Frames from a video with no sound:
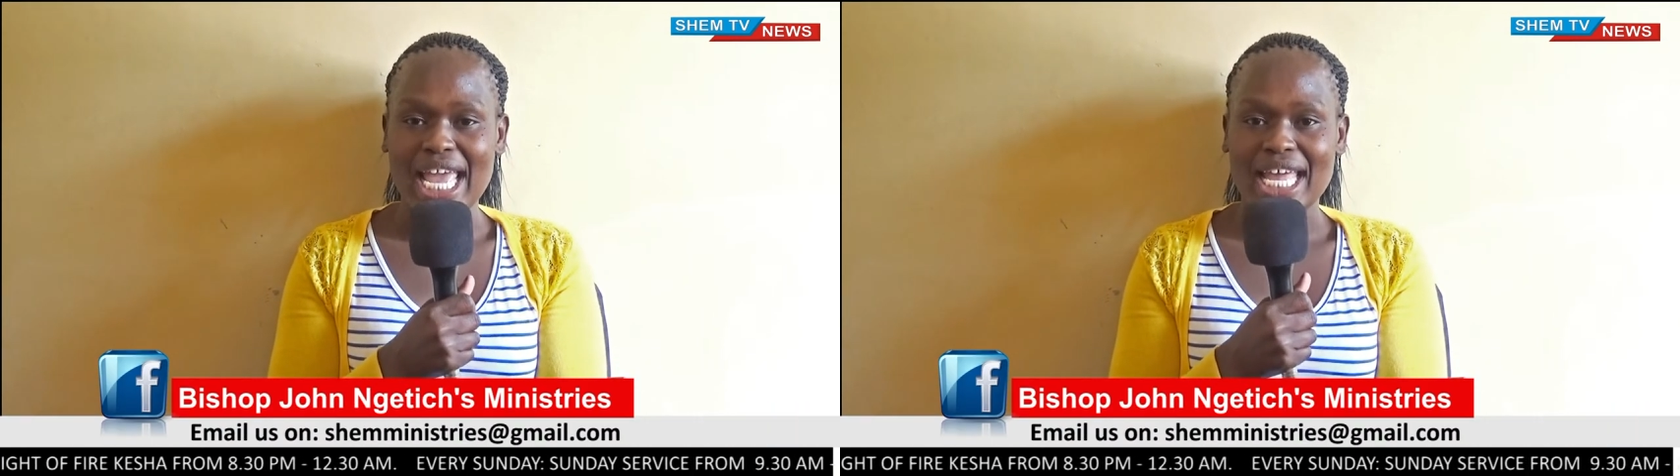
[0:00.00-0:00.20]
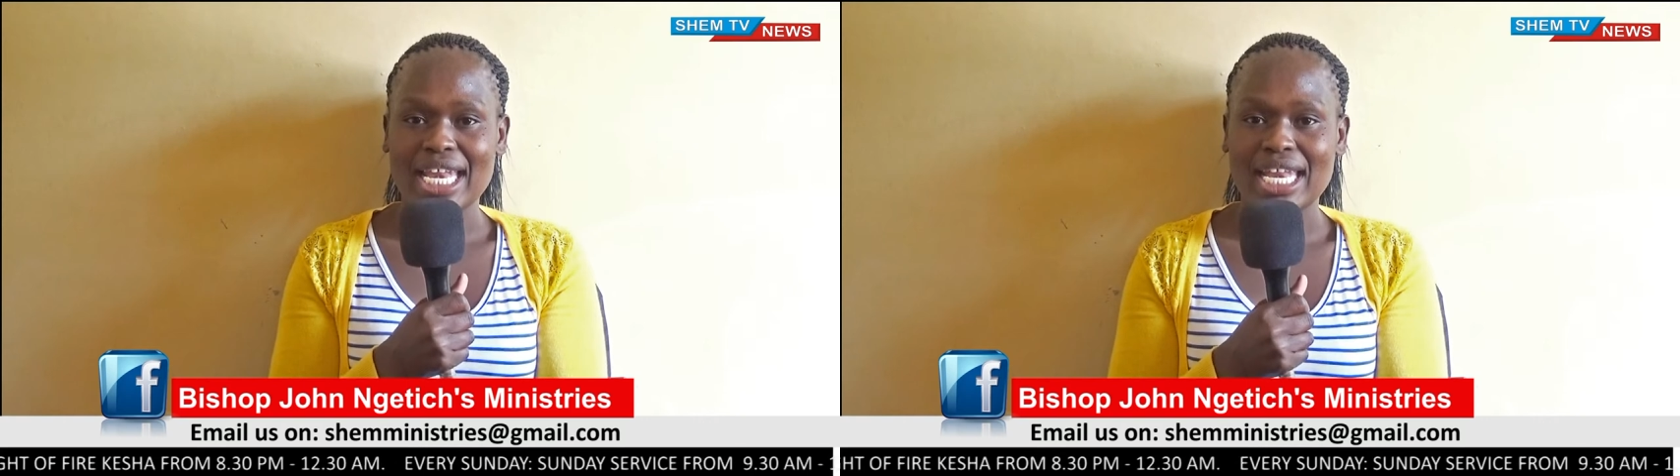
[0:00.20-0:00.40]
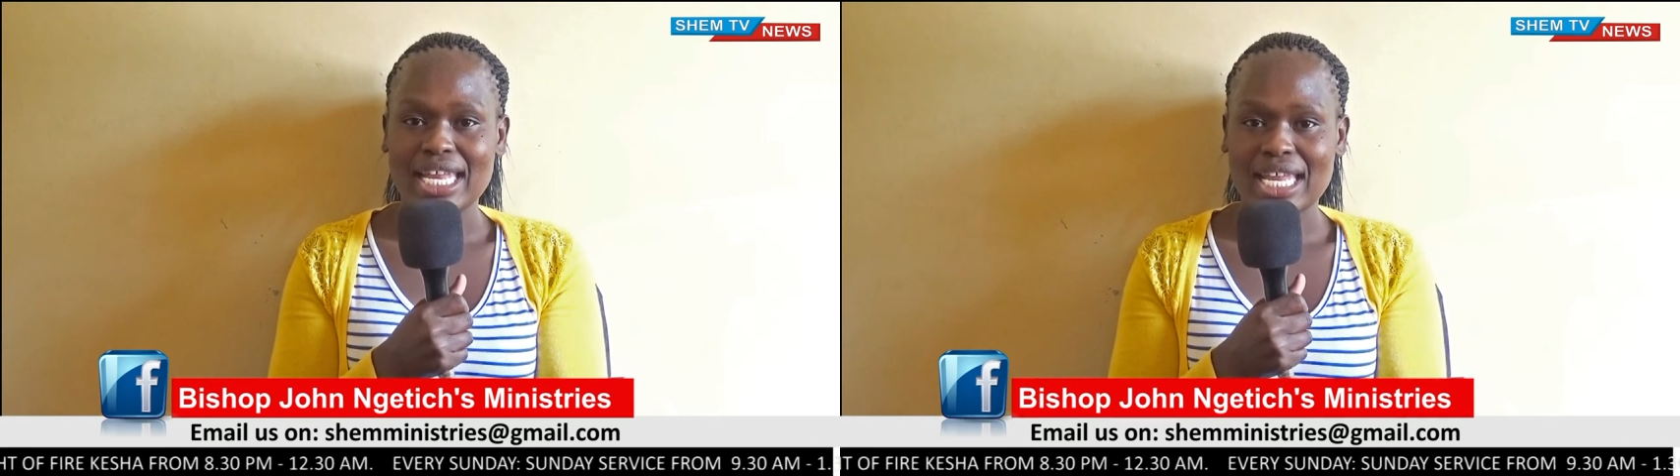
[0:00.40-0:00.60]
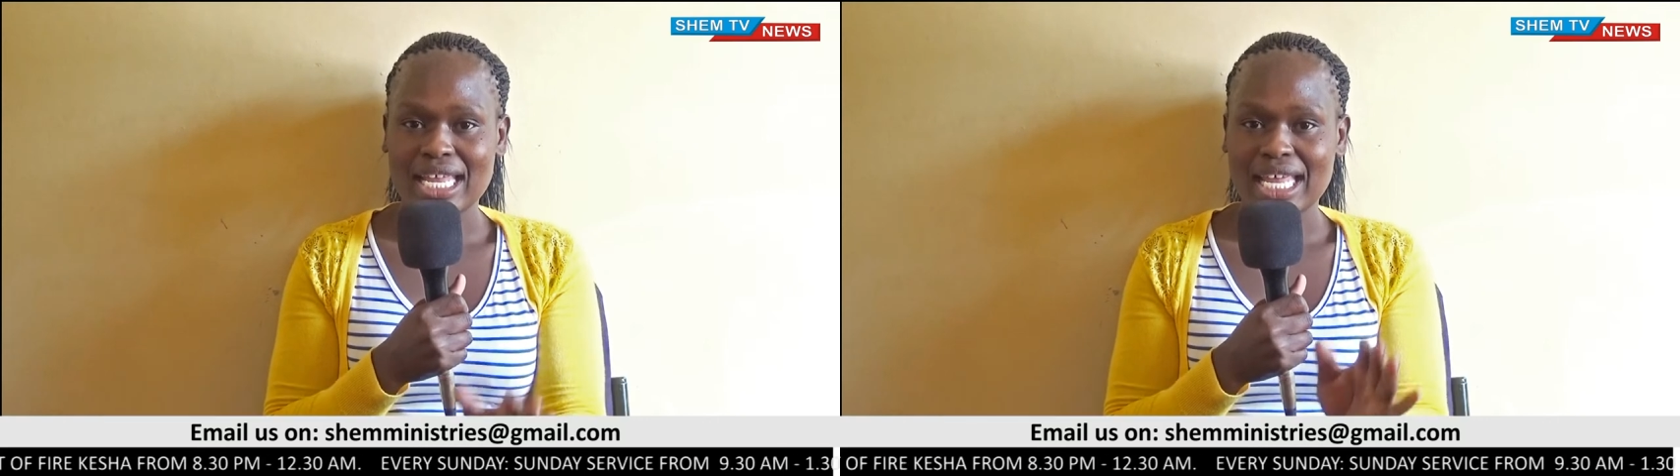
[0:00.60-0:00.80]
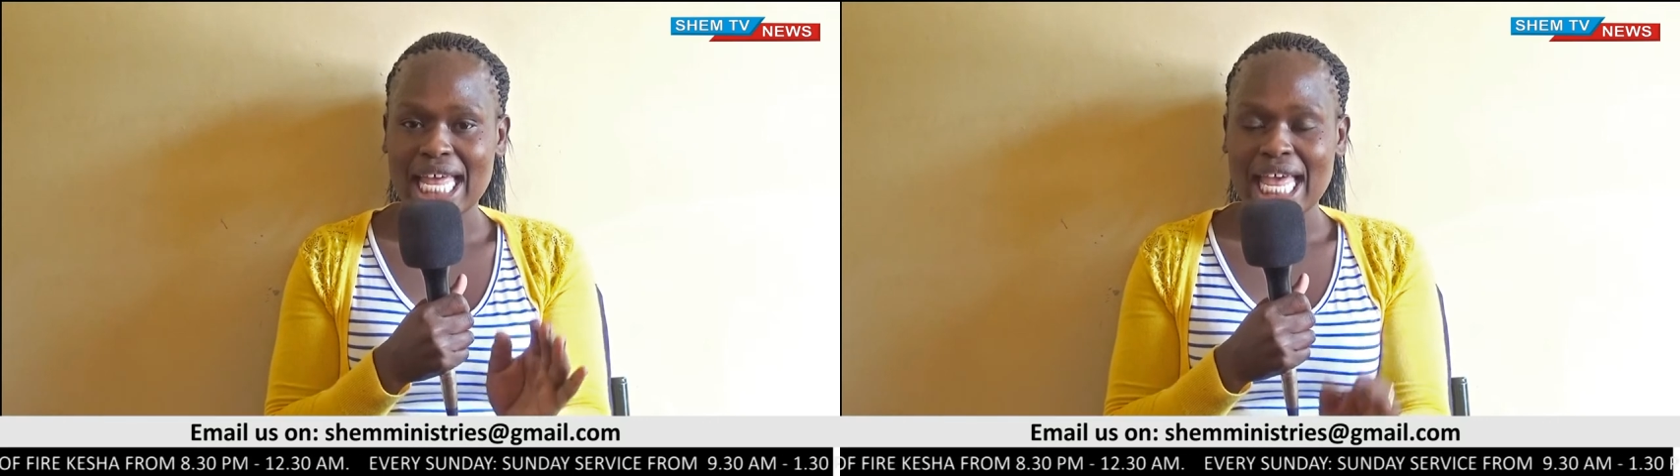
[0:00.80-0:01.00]
And
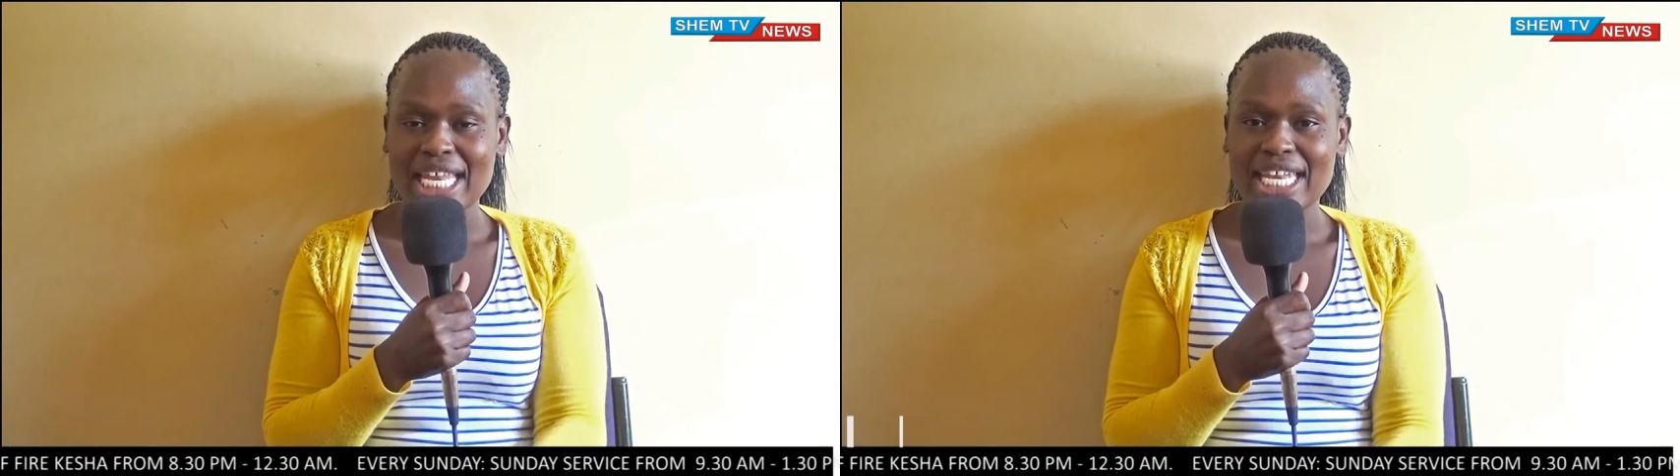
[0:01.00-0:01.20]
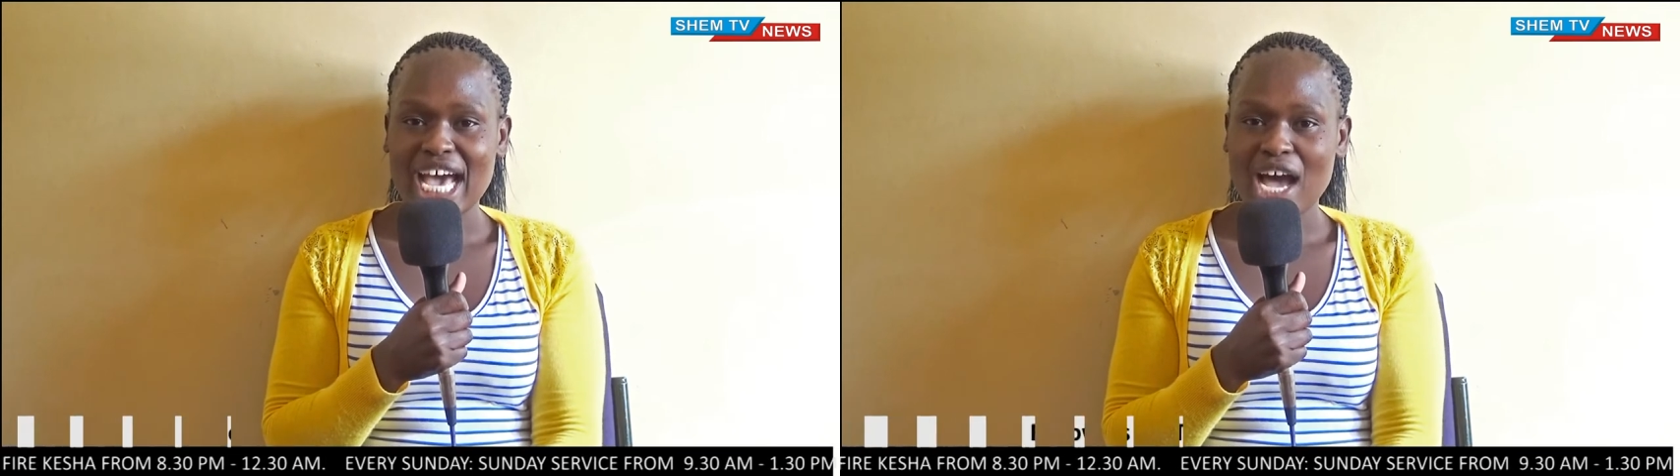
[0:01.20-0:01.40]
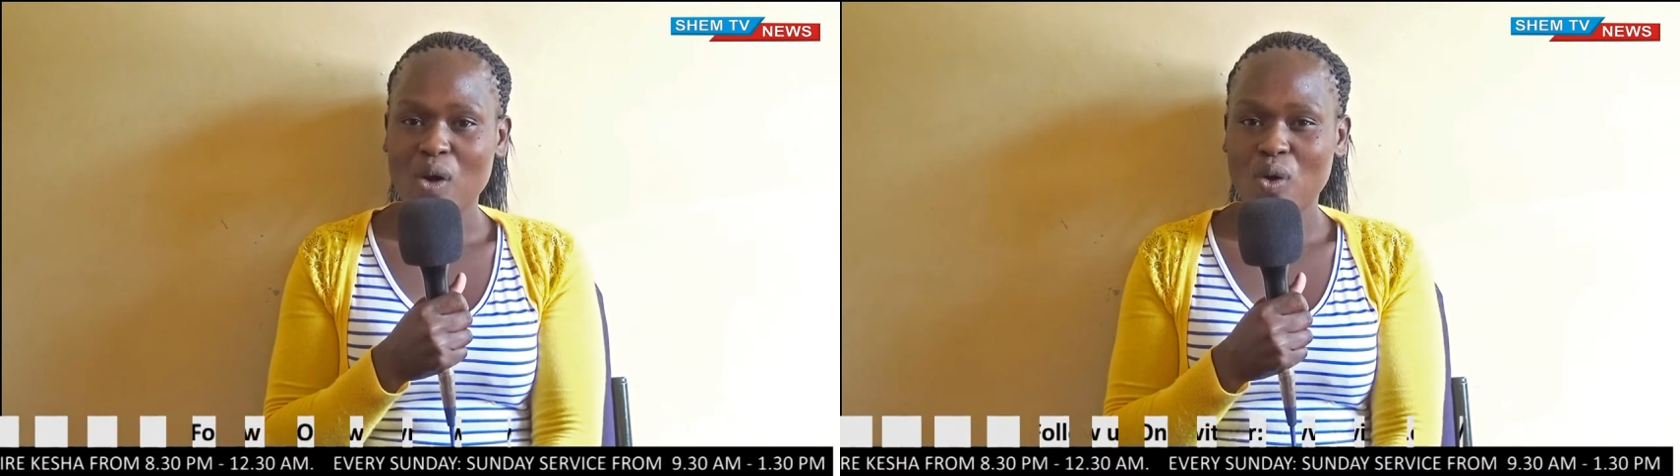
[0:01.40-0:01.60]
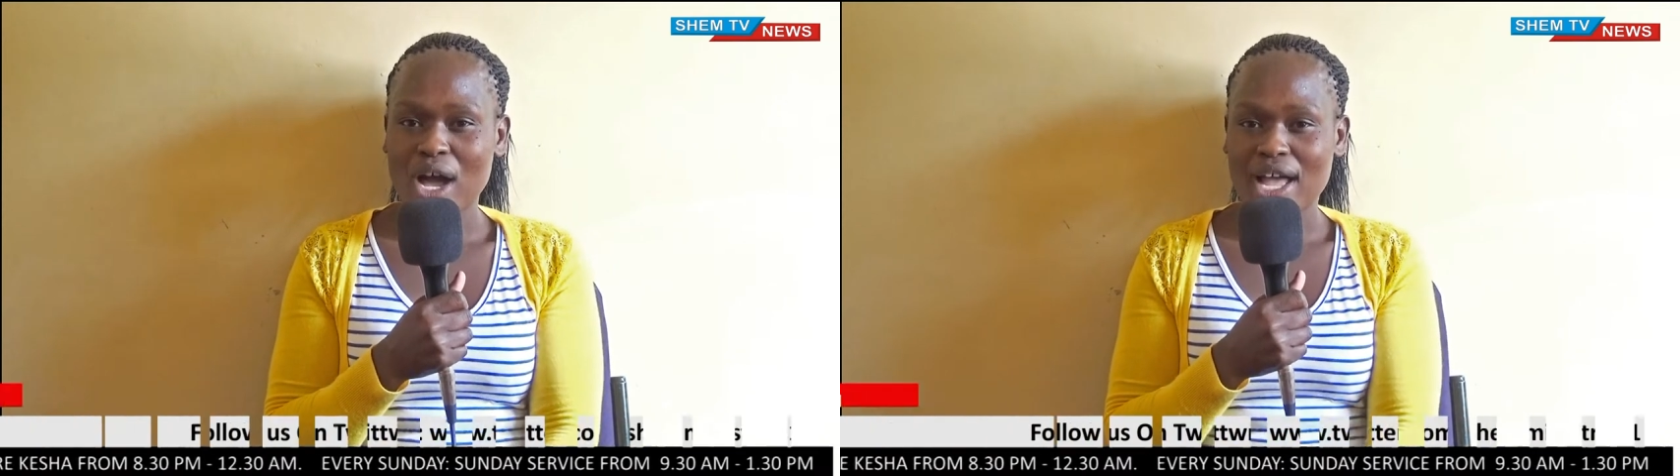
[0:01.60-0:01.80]
now